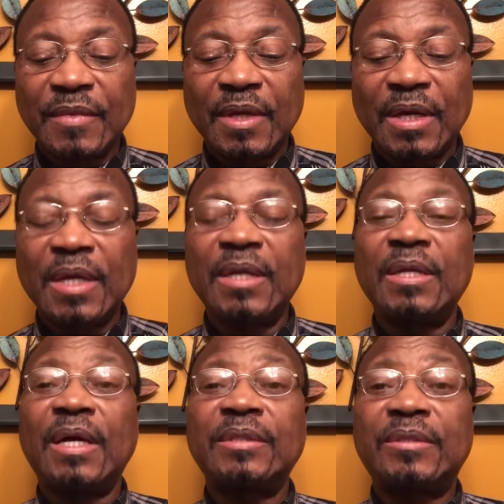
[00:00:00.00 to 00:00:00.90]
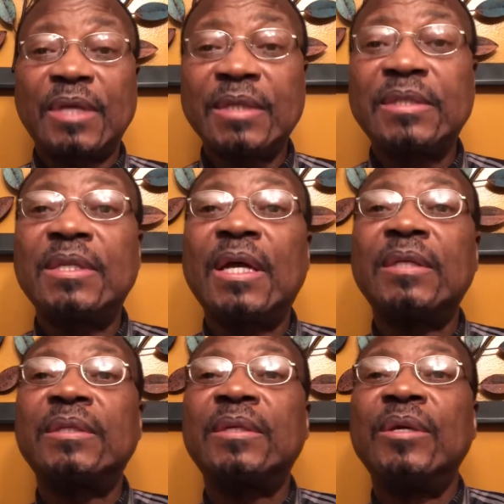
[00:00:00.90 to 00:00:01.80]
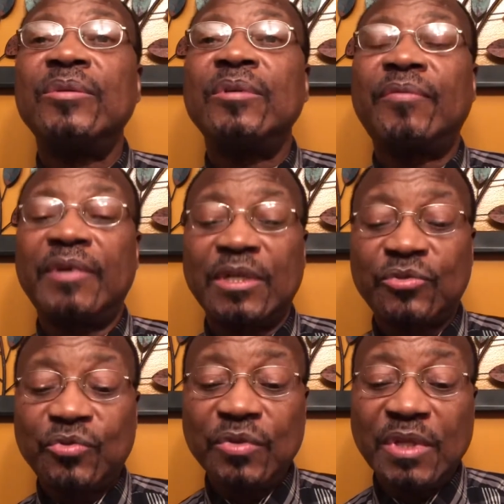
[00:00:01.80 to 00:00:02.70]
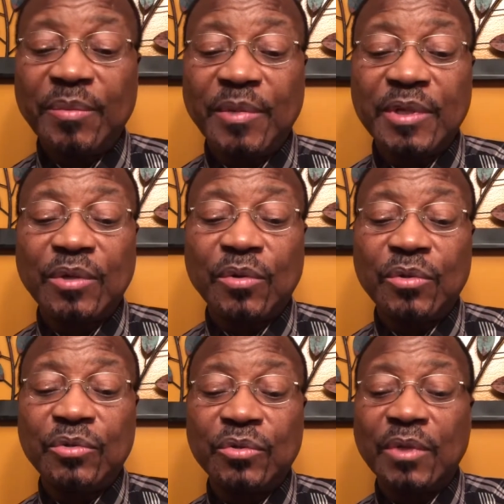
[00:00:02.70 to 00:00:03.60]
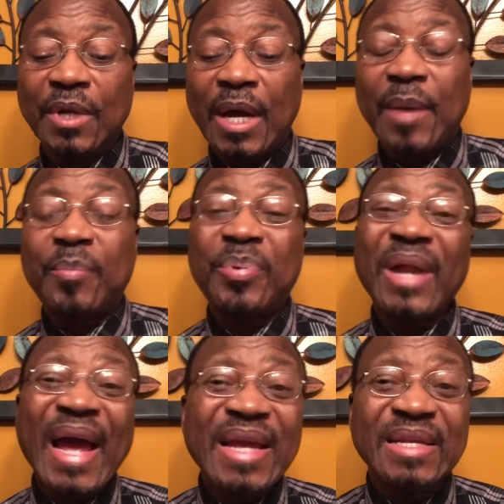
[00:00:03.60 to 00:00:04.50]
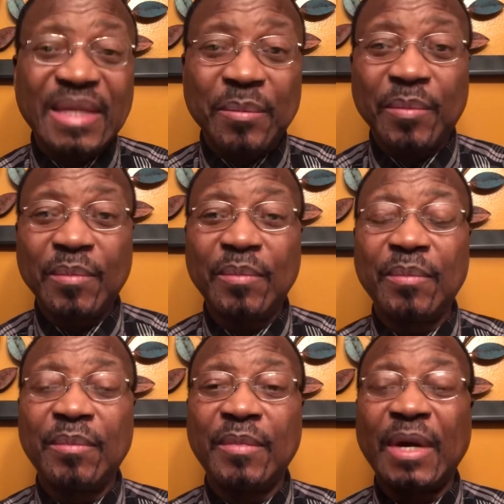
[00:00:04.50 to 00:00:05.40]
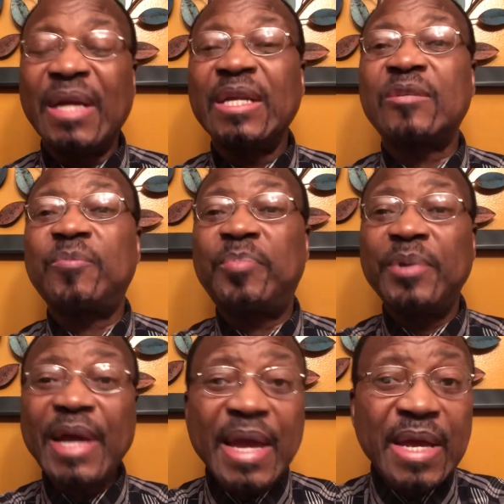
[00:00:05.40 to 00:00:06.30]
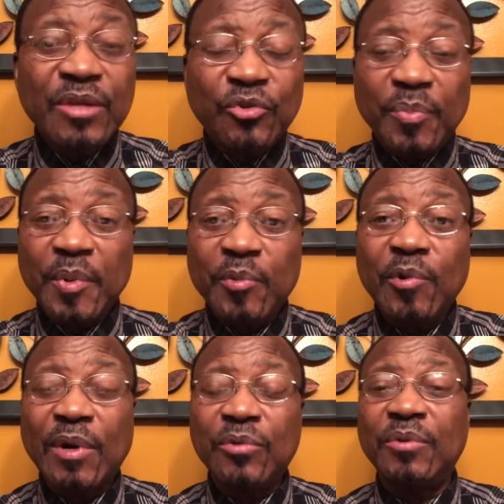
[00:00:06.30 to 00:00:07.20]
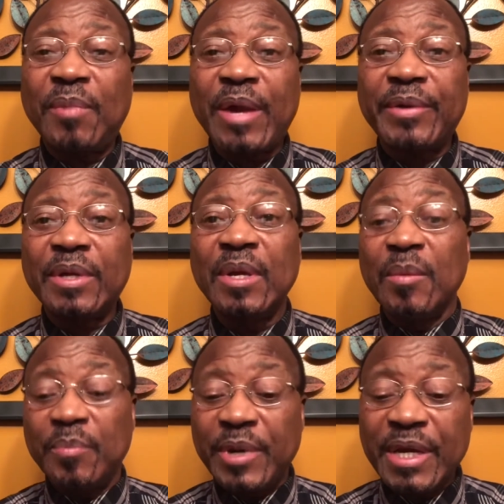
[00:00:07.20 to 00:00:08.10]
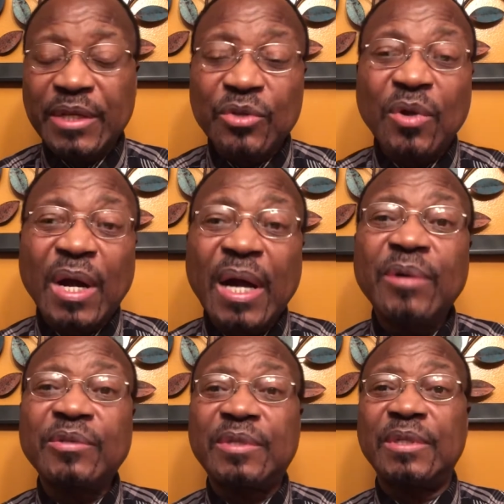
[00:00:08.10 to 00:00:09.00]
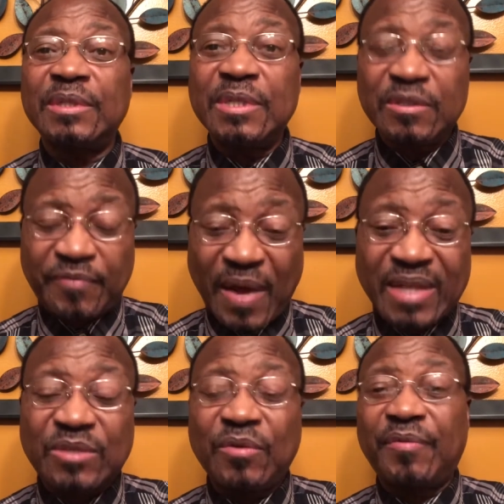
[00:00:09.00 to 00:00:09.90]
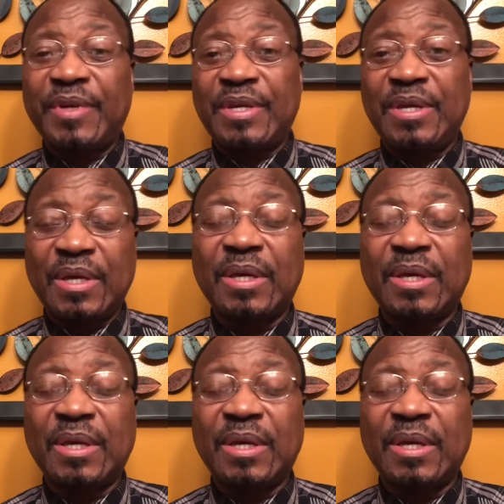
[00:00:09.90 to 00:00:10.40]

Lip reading: And I trust that you have understood them and you're going to apply them and explain to people who are going to marry. Bring it in your counseling, these facts over here.